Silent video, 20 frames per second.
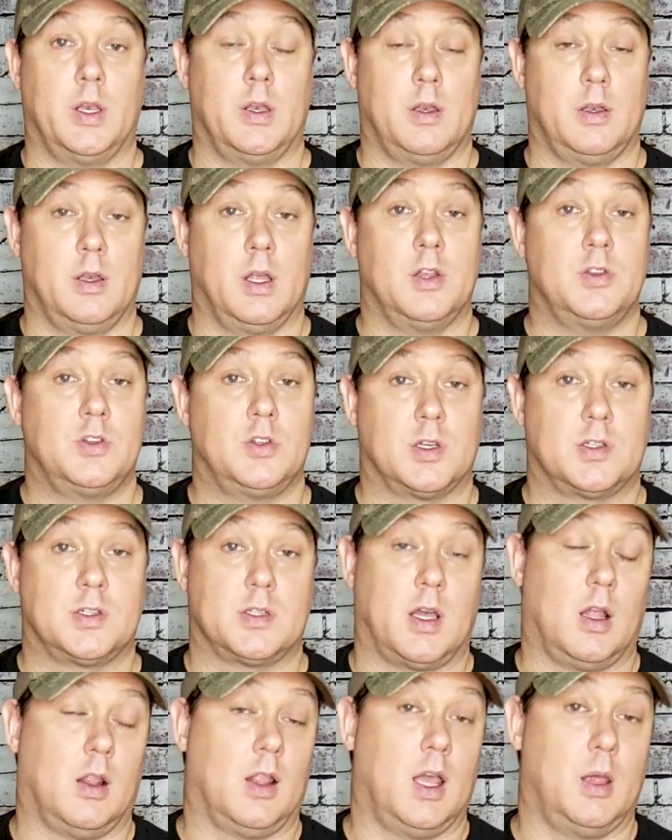nunchuck
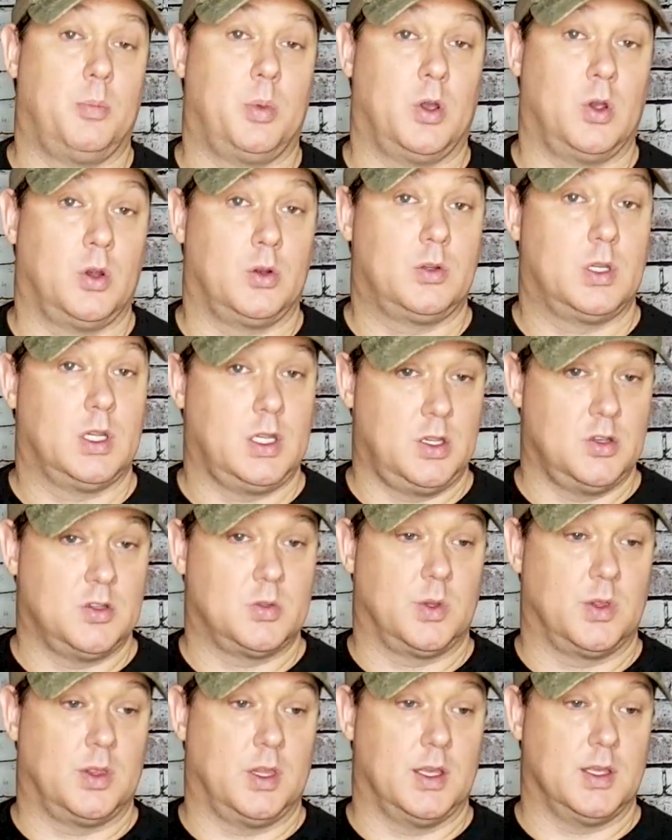style LiPo to
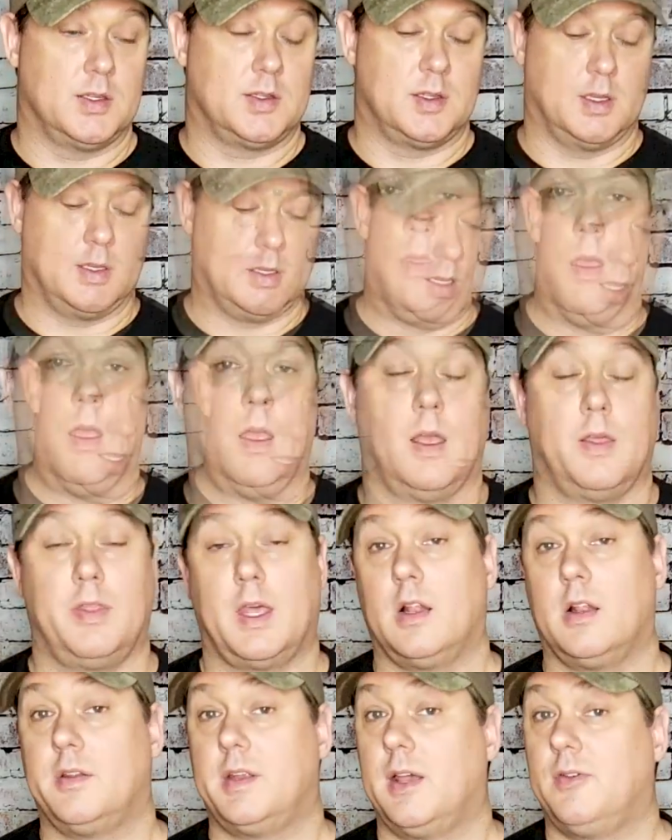use with this, and
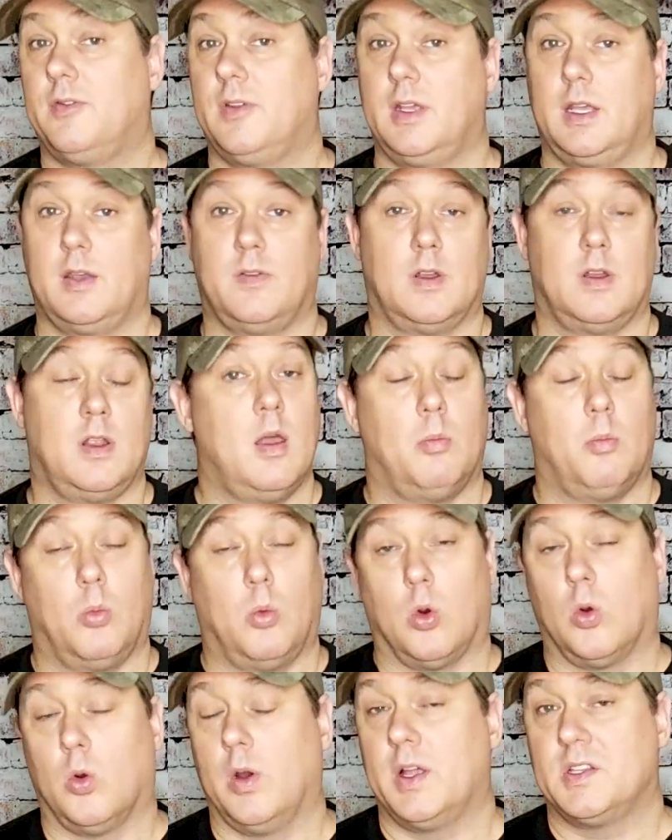that'll definitely give it
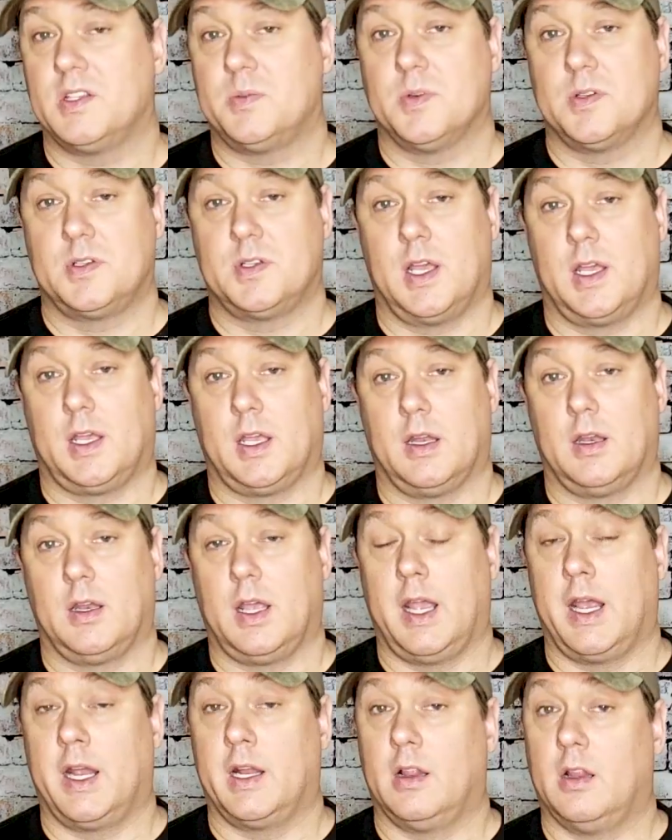more rounds per second
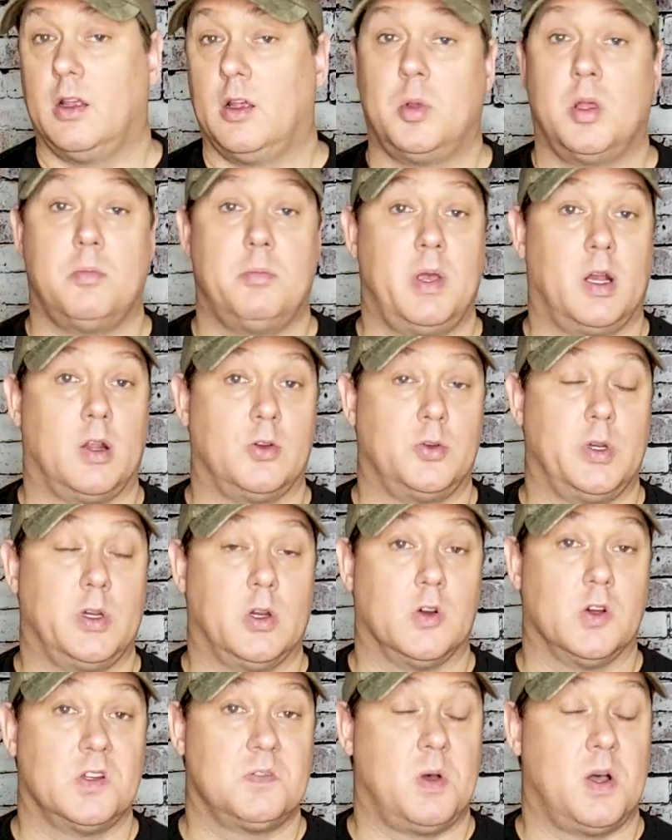and a little bit better
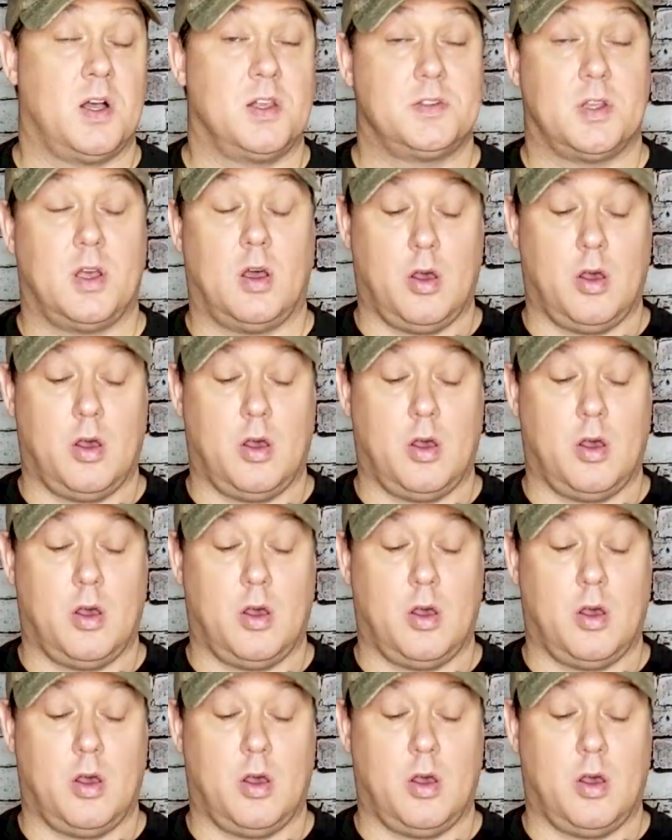trigger response,